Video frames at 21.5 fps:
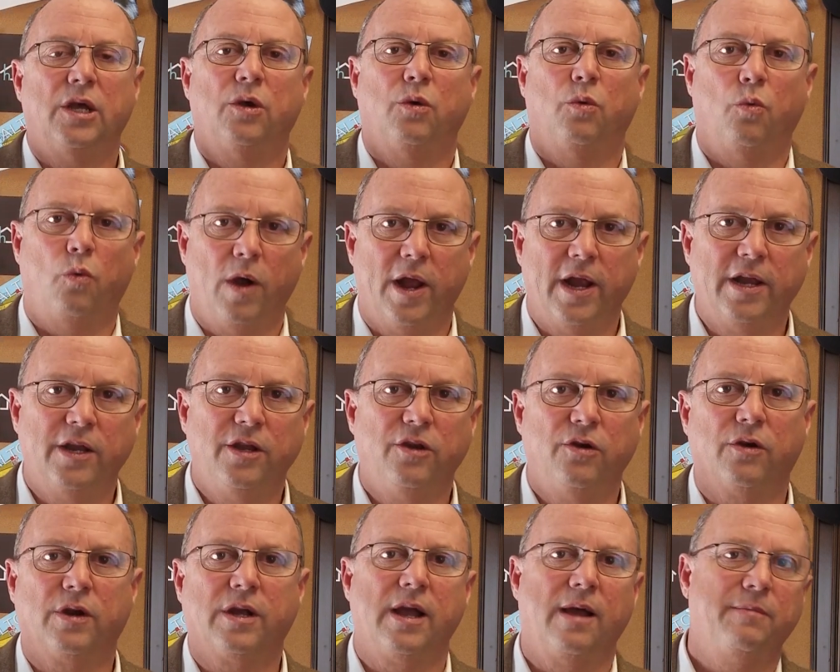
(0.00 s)
when
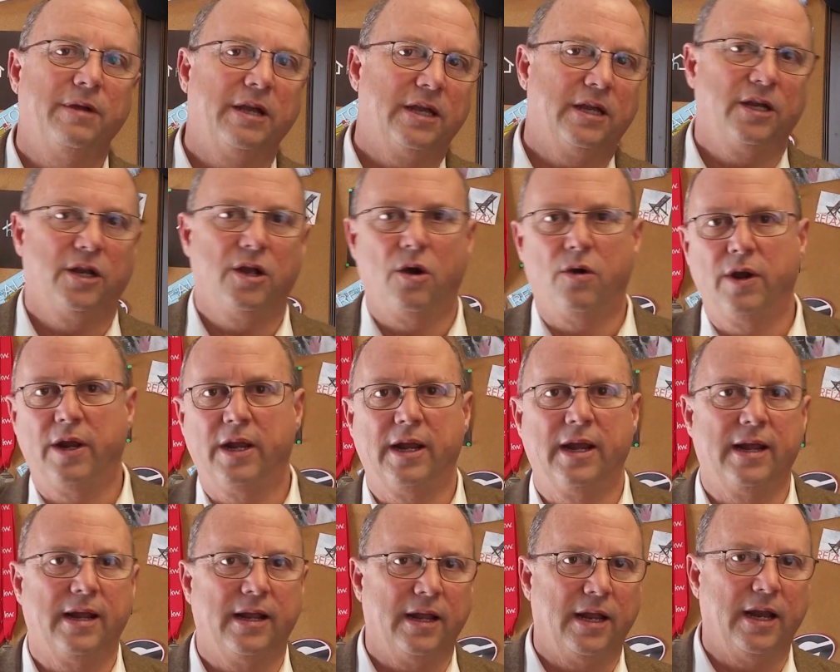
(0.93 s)
you're coming and
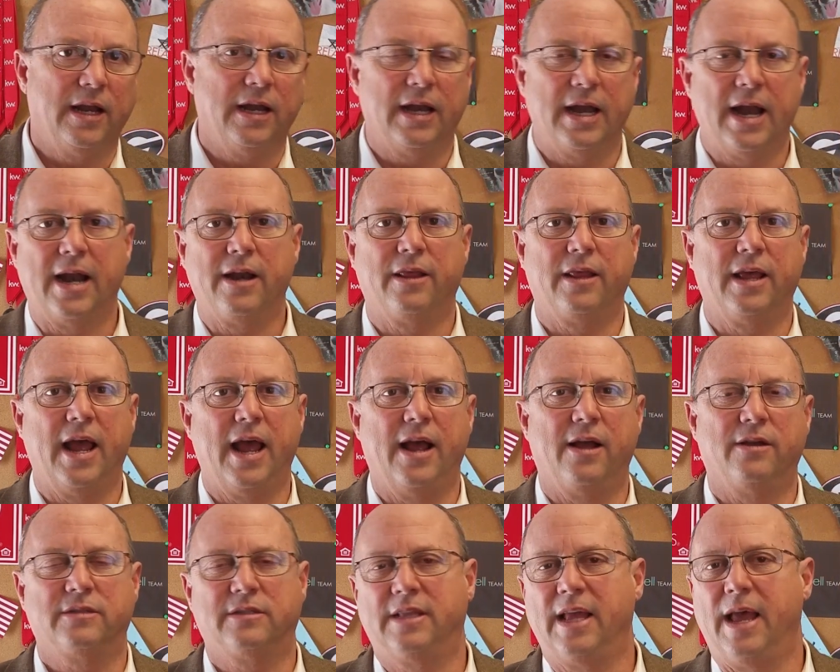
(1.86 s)
going in and out of the
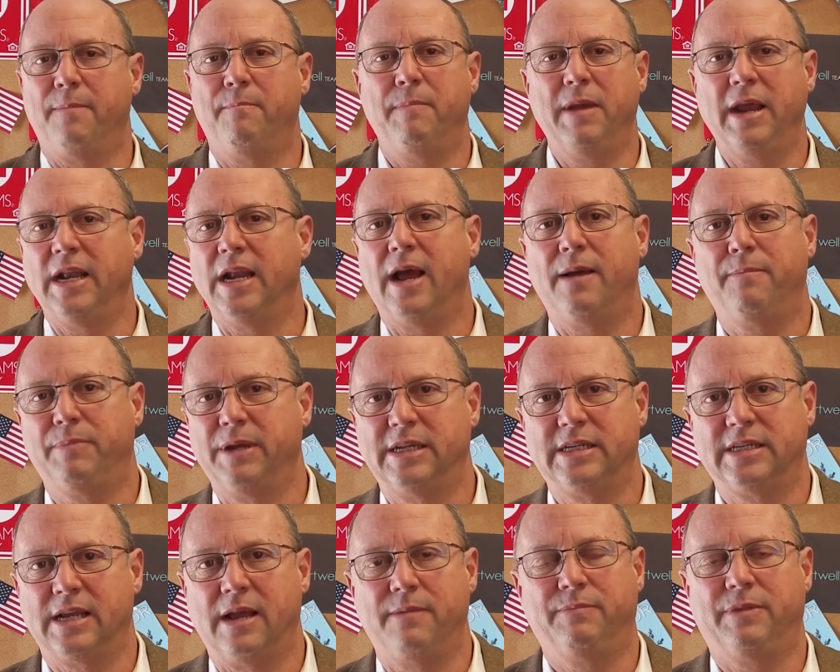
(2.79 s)
house. That may not be
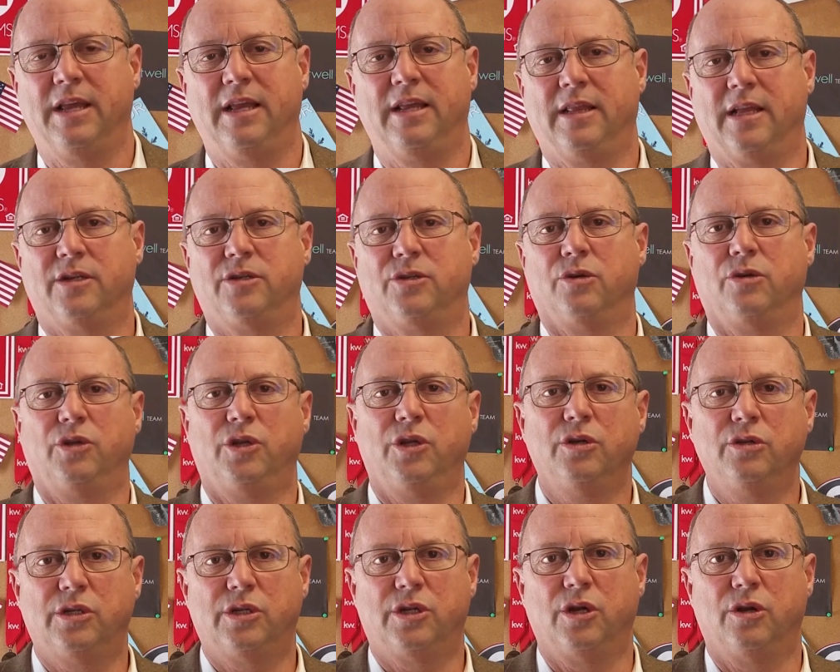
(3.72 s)
something that you're
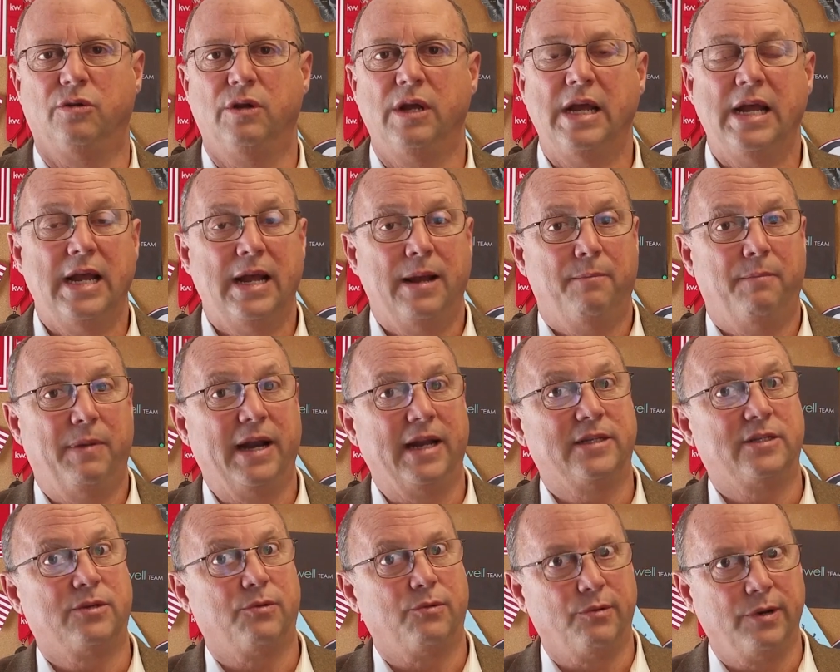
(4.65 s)
used to, but
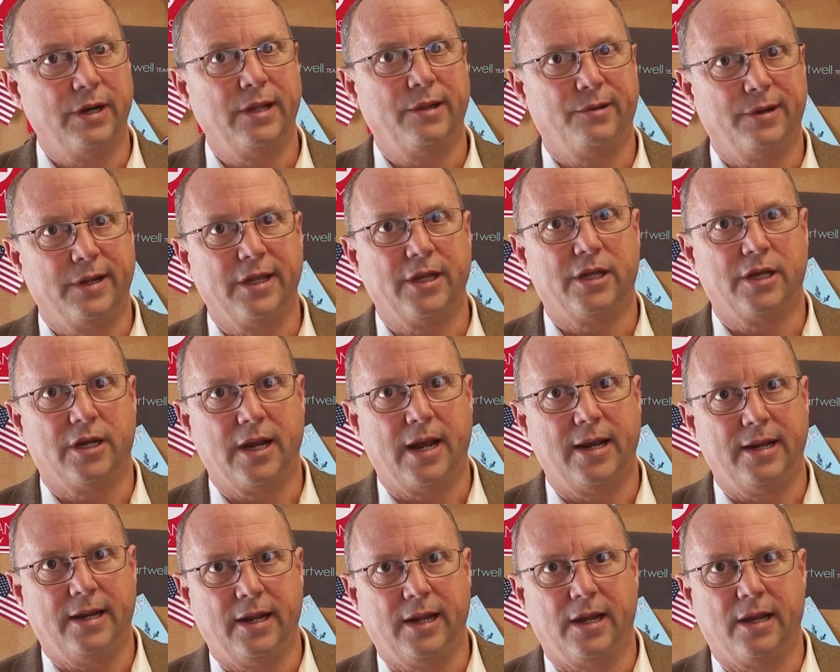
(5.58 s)
it's a really, really good
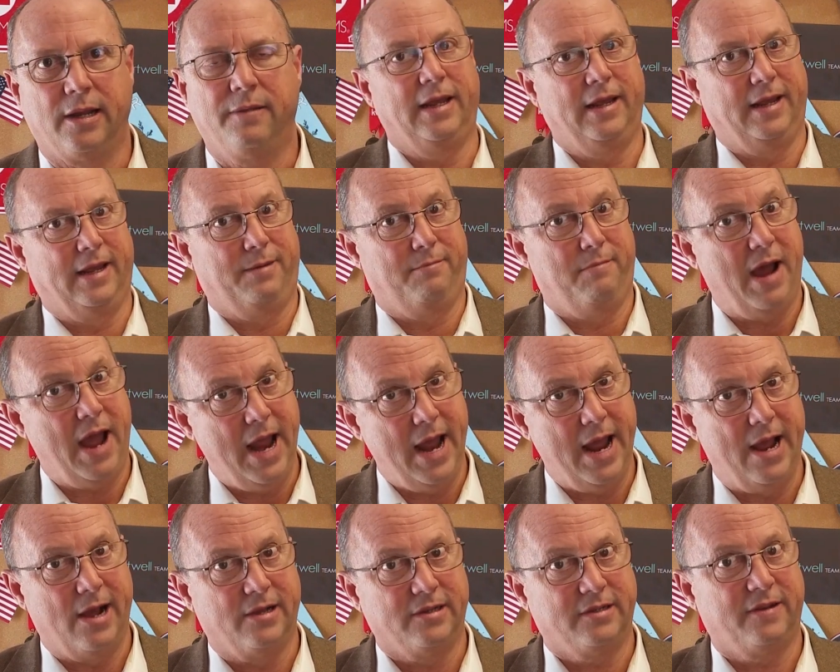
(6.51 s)
idea. In my
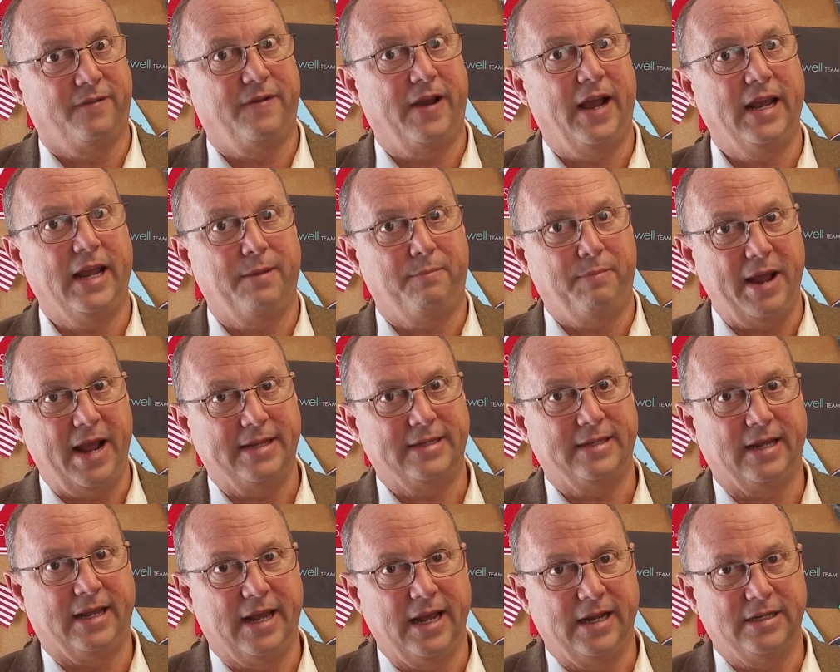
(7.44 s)
house, if I get past
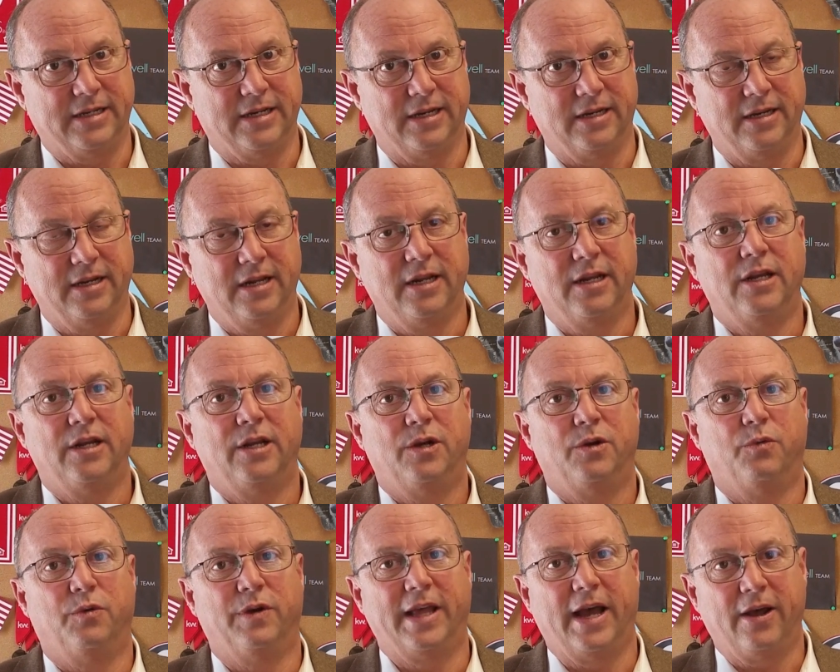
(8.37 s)
the kitchen
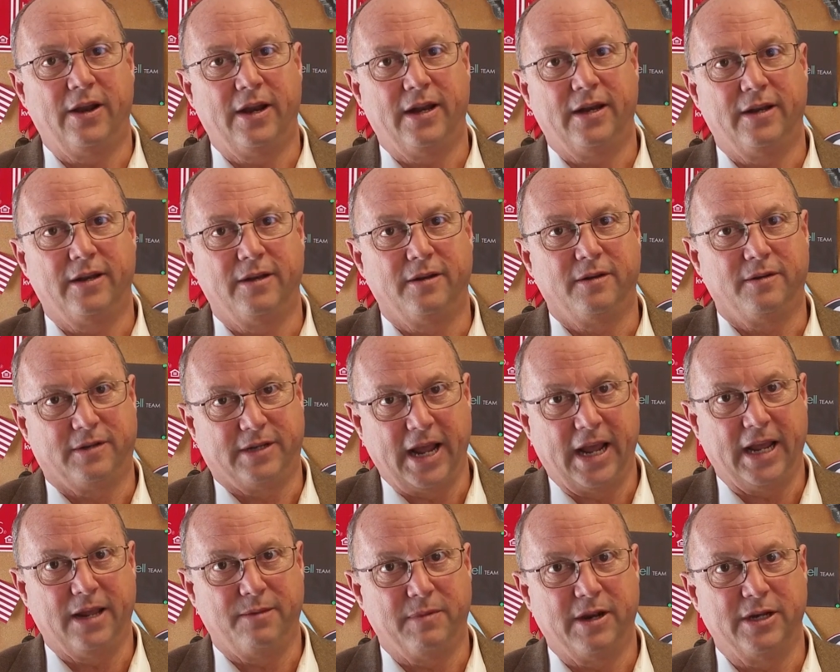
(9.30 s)
without
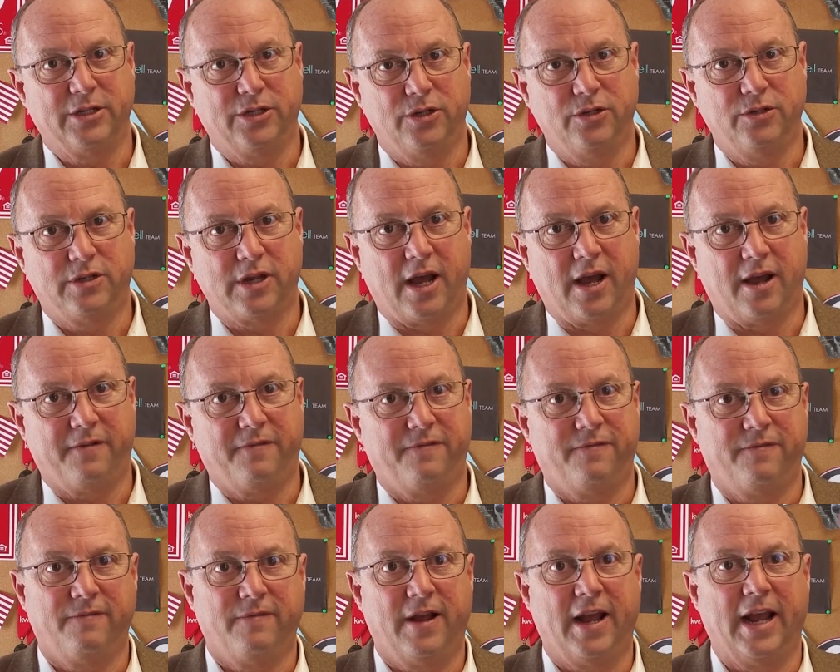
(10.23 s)
taking my shoes off,
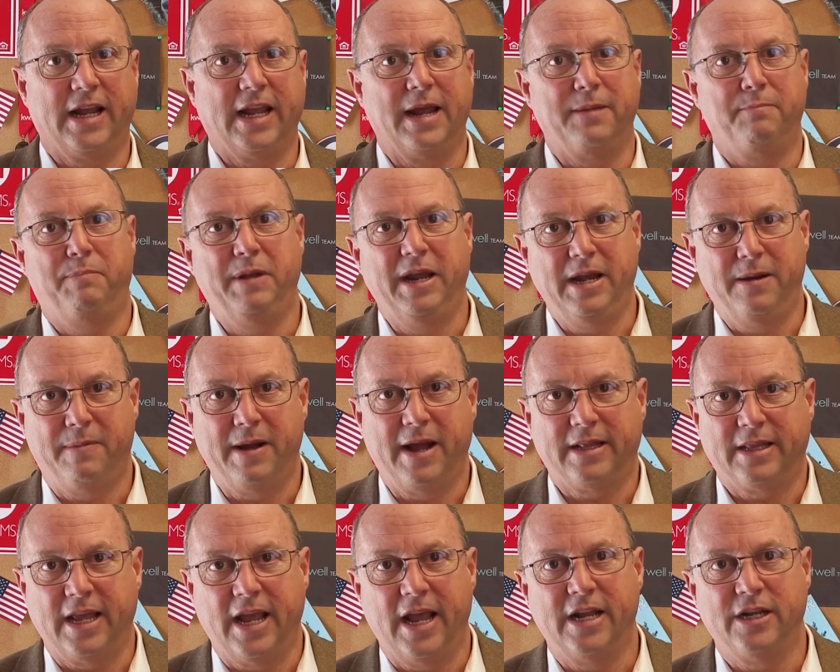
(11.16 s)
I get beat
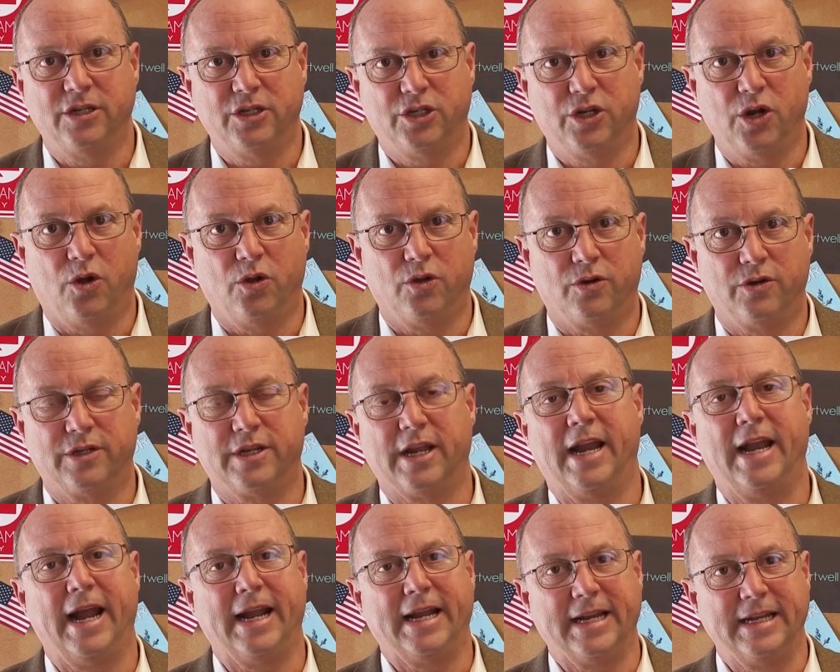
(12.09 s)
about the head and shoulders,
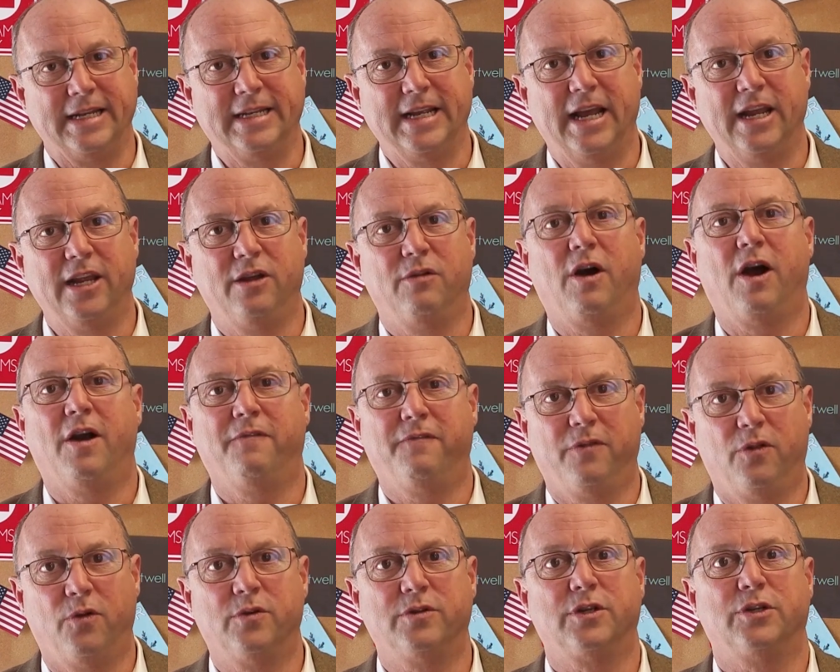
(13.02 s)
and I can tell you our
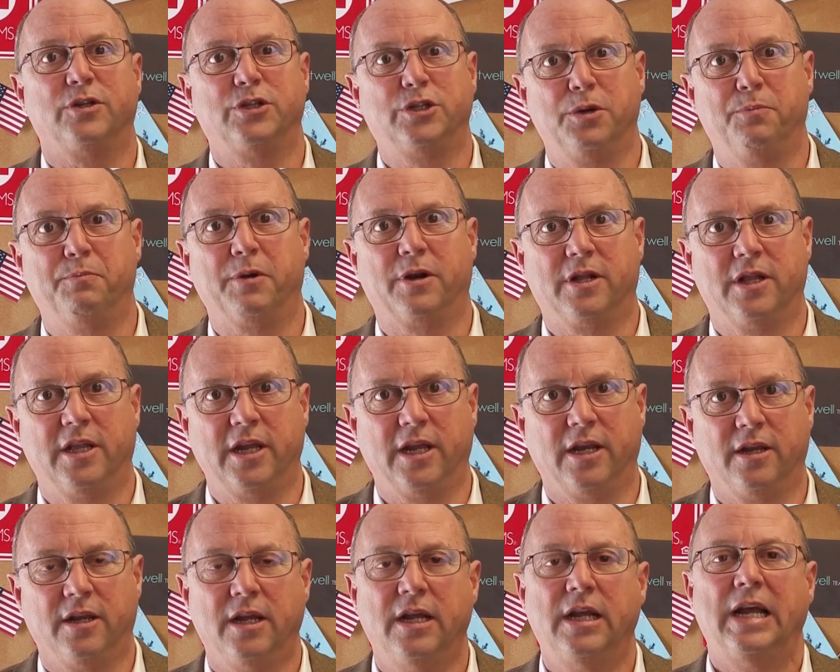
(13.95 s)
floors are super
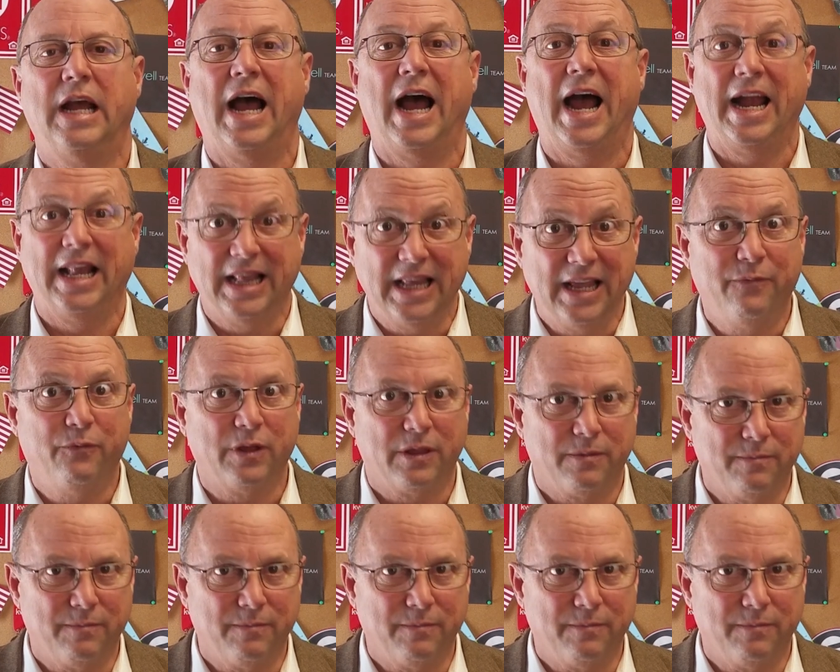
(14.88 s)
clean. I live with